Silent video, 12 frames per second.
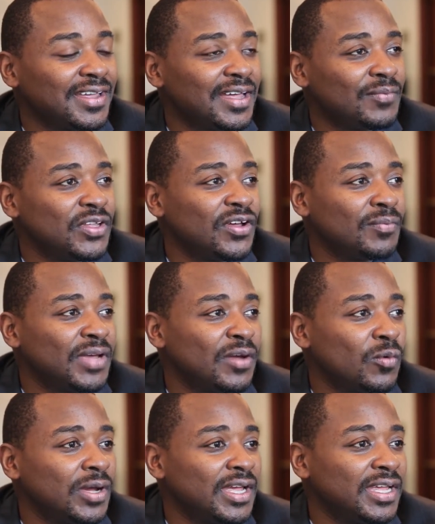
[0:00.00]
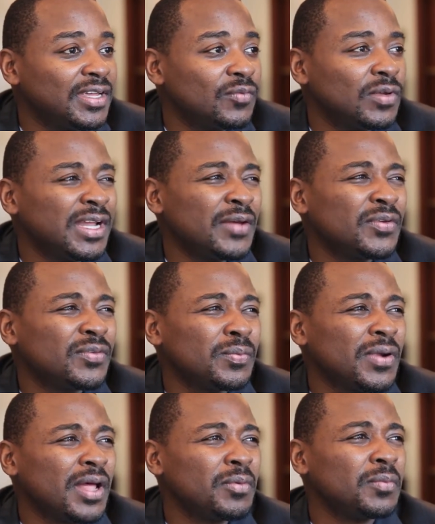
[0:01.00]
got me on my way. When I was
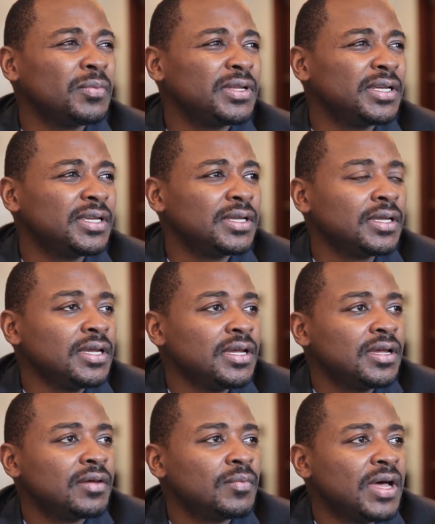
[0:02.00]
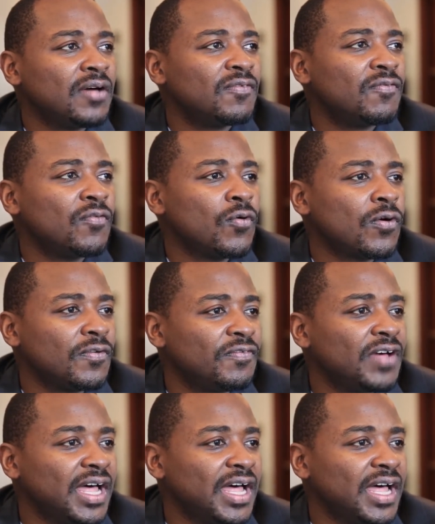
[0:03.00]
probably about four or